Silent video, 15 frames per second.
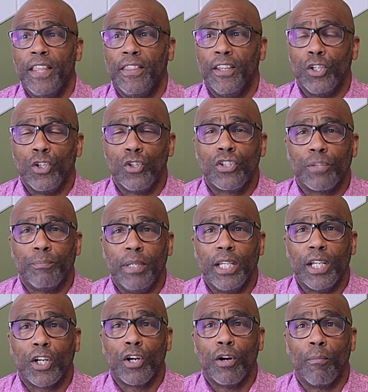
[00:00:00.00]
there used to be
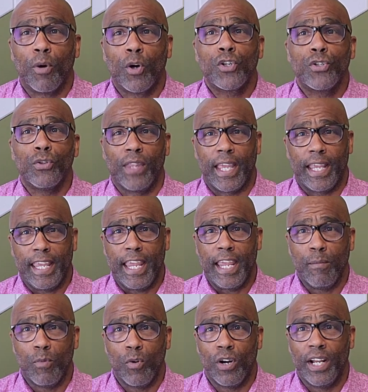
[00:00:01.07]
a commercial that
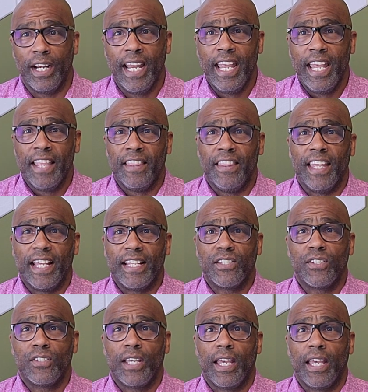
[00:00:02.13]
came on that
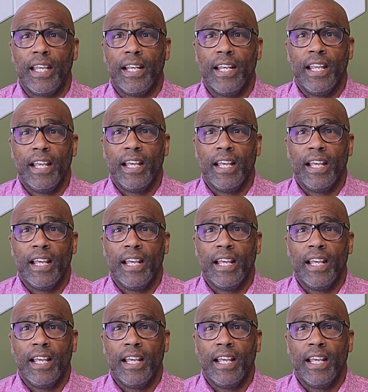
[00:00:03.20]
said,